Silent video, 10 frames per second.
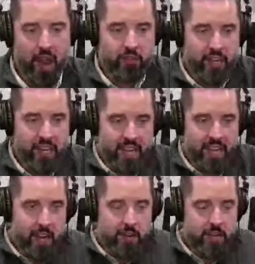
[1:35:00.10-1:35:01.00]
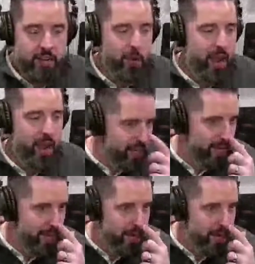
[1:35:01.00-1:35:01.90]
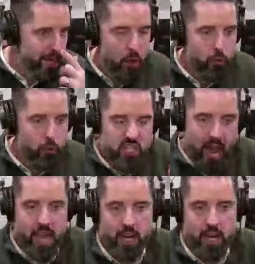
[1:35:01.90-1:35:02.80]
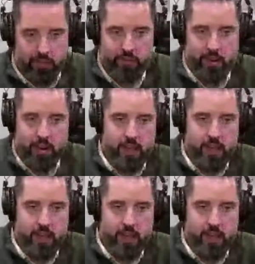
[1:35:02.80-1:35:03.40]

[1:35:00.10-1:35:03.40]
we have to get outside of